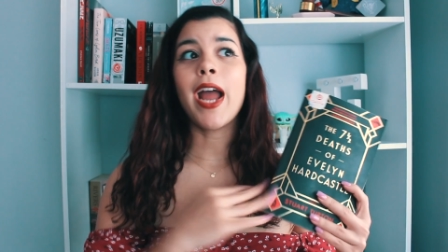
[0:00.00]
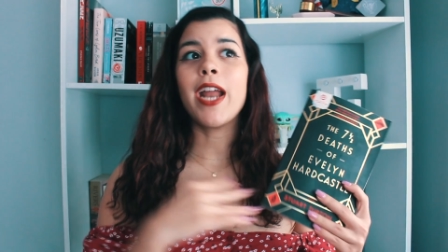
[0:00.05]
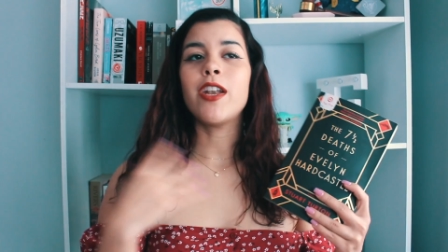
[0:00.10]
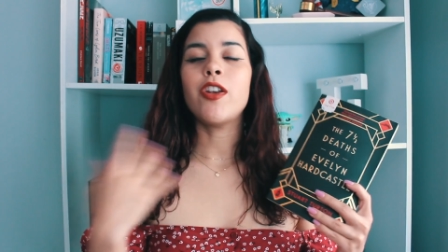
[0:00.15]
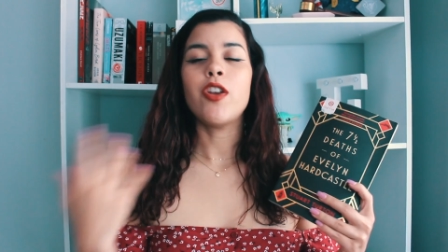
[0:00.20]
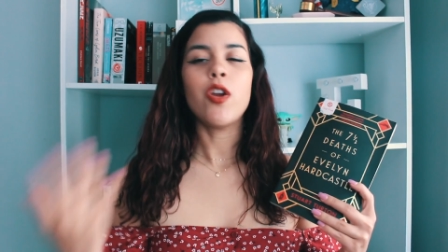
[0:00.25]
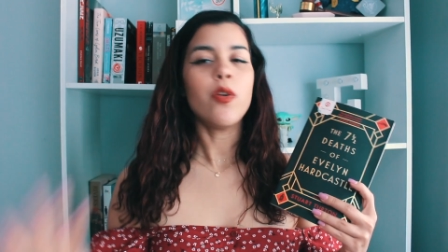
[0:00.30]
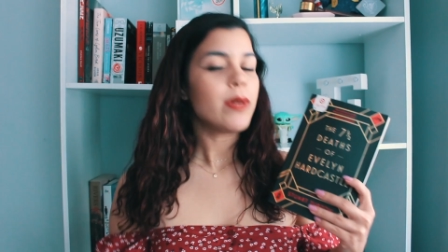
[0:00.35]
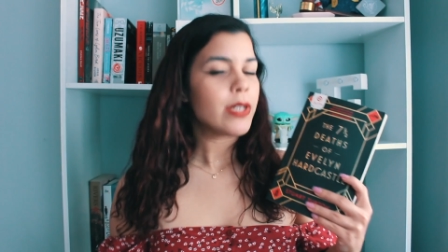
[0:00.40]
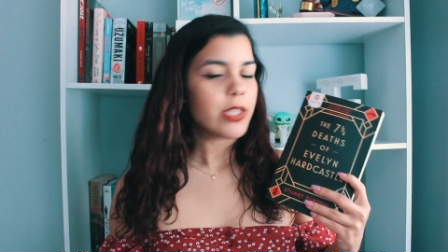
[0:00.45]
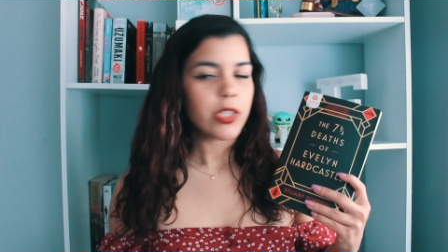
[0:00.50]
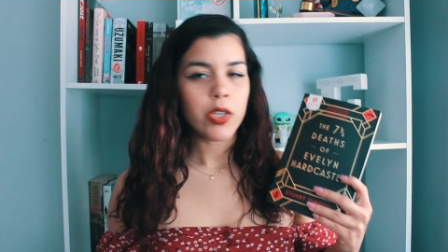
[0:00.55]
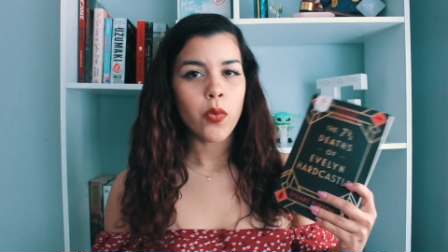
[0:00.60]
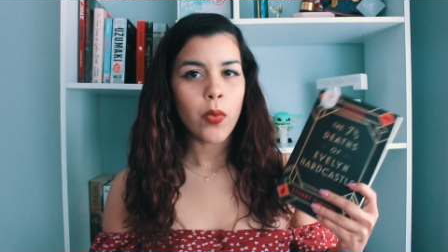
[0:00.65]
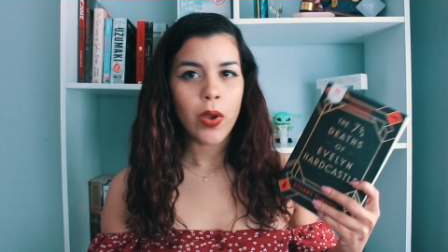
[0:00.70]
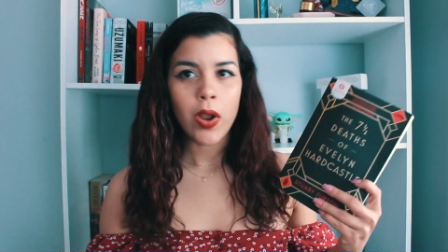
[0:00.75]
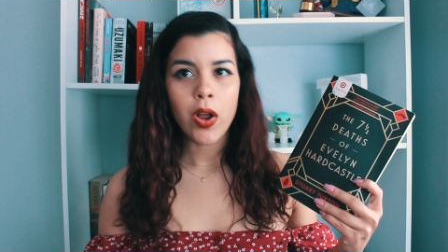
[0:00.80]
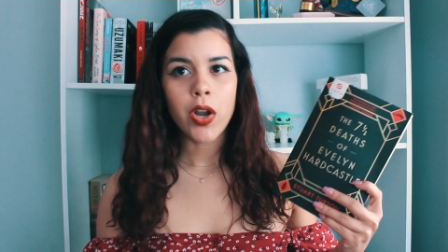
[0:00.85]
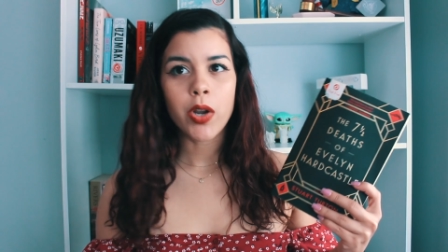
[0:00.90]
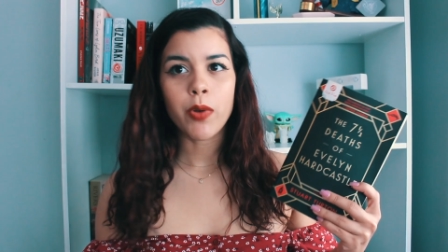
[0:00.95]
I know what's
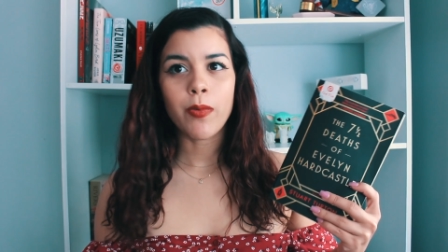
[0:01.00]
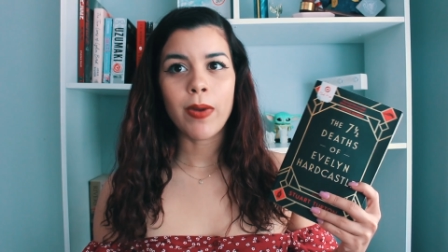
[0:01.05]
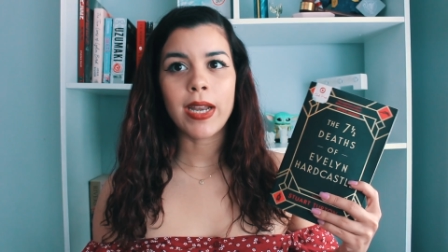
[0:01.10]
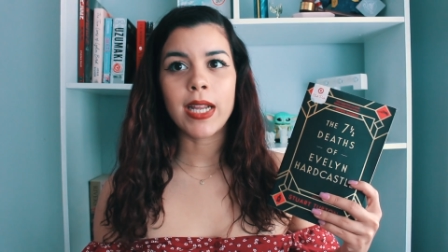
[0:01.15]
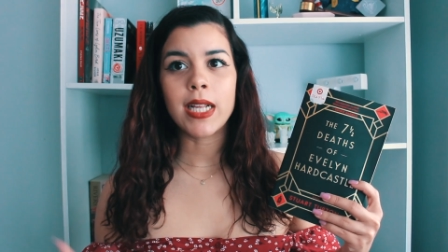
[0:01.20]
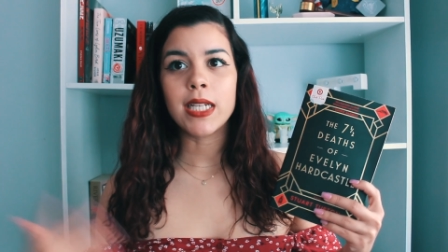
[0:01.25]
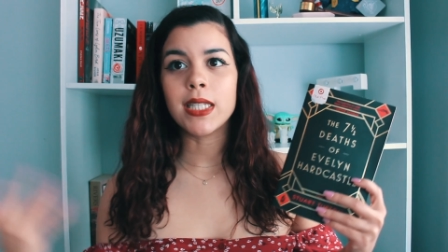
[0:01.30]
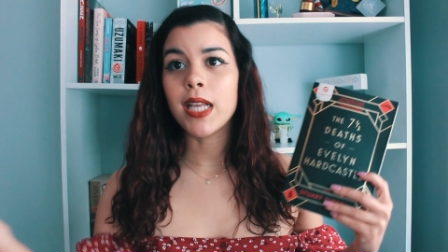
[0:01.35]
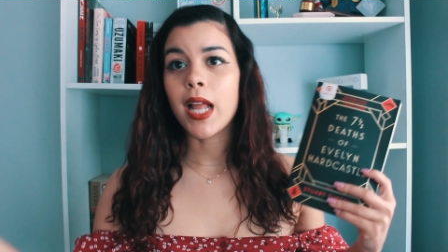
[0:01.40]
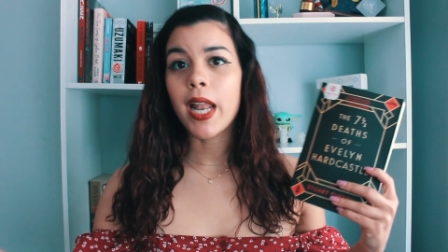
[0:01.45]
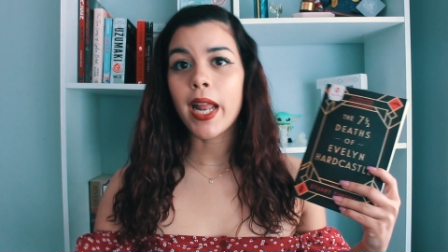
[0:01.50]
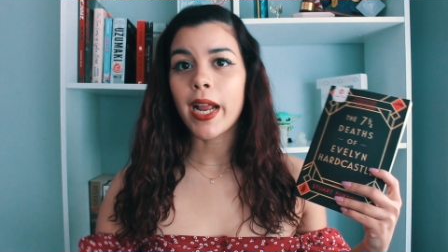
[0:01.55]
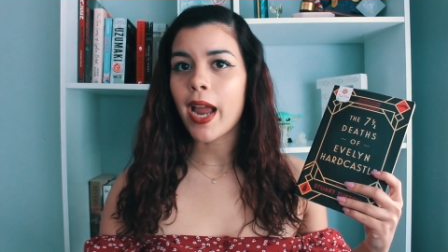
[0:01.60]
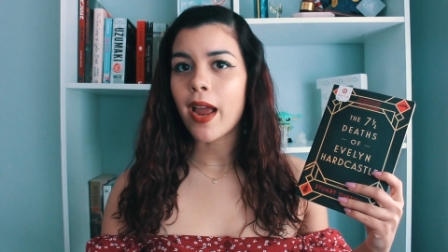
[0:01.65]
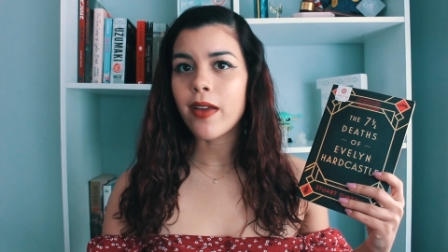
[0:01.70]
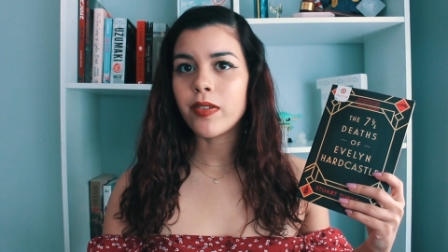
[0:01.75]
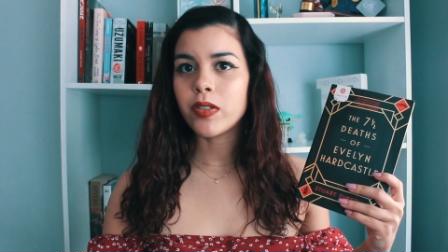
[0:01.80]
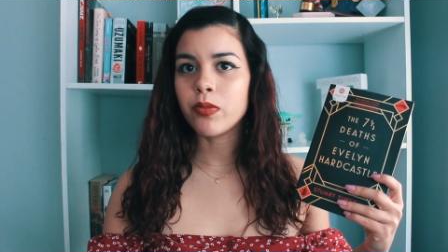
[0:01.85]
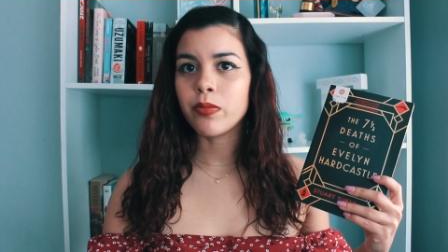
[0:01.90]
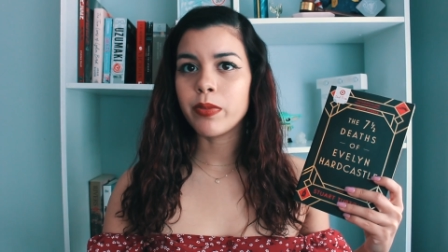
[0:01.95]
going on already. It's not like I
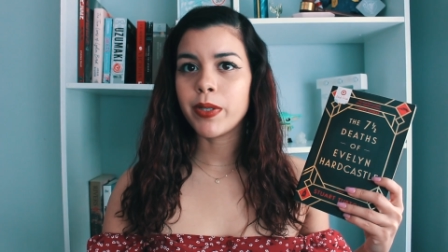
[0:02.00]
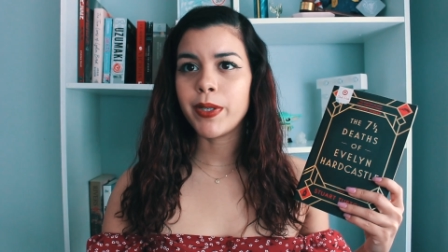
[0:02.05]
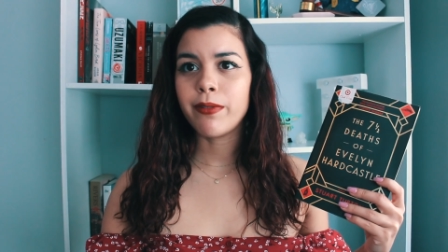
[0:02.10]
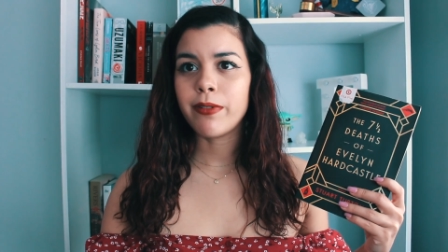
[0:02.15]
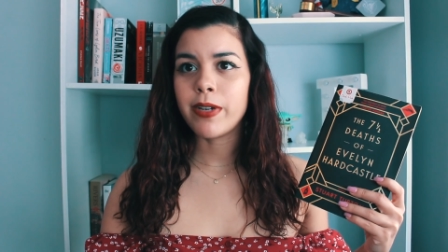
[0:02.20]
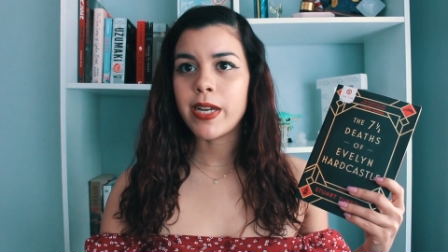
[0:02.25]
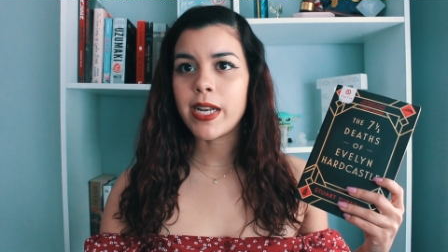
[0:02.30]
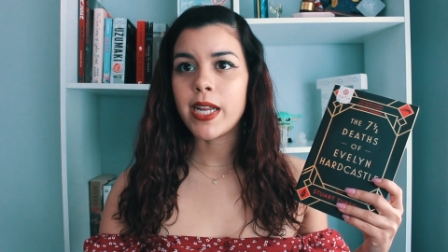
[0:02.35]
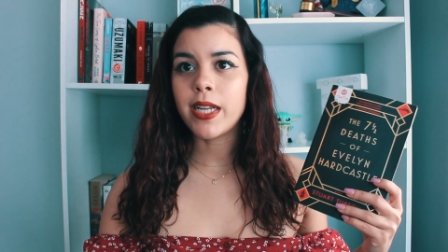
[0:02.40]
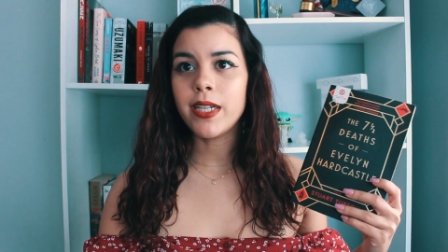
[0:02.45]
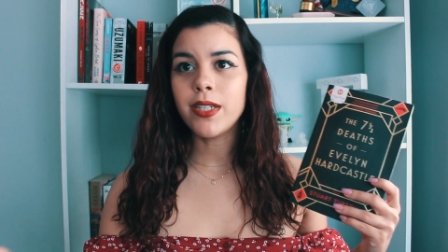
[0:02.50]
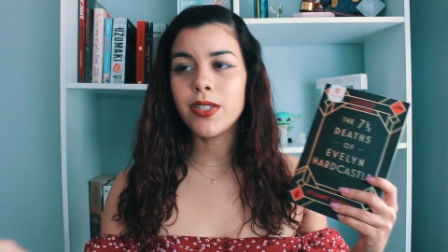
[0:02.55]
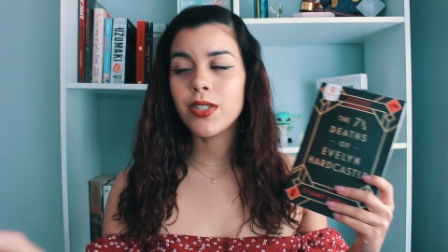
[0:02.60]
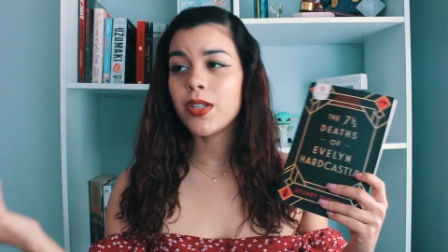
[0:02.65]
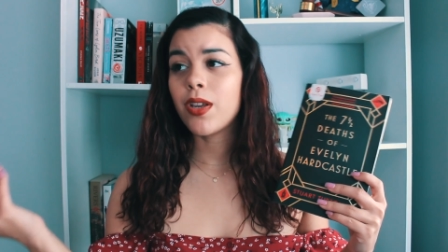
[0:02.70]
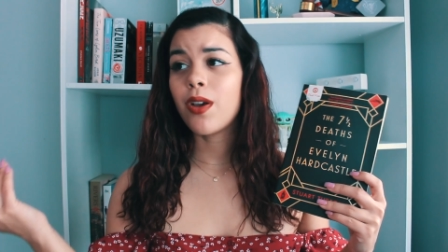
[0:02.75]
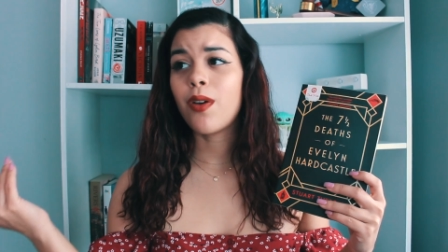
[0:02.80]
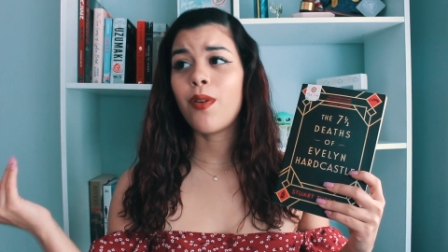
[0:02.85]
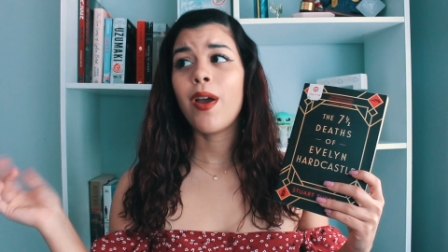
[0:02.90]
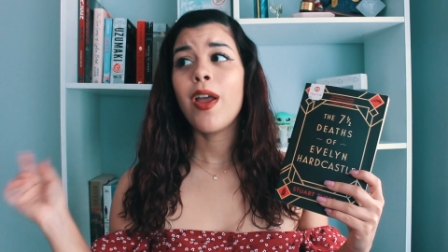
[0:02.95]
have to reread it,
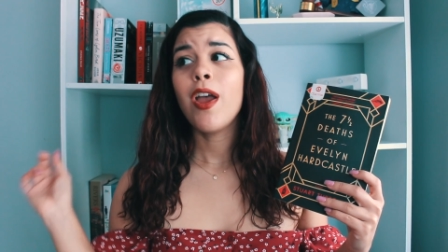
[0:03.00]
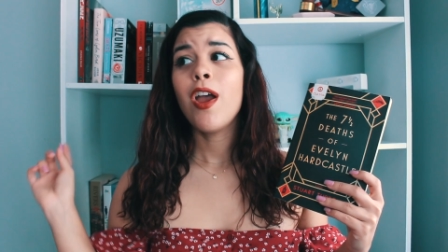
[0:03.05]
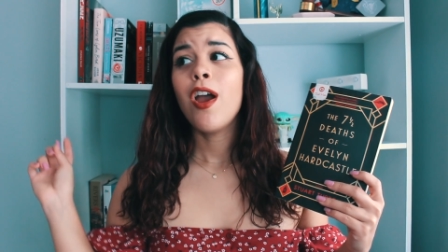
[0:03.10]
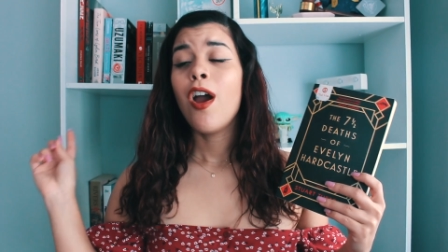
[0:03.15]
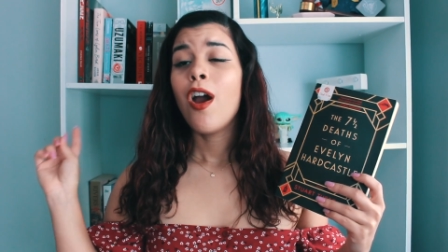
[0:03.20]
so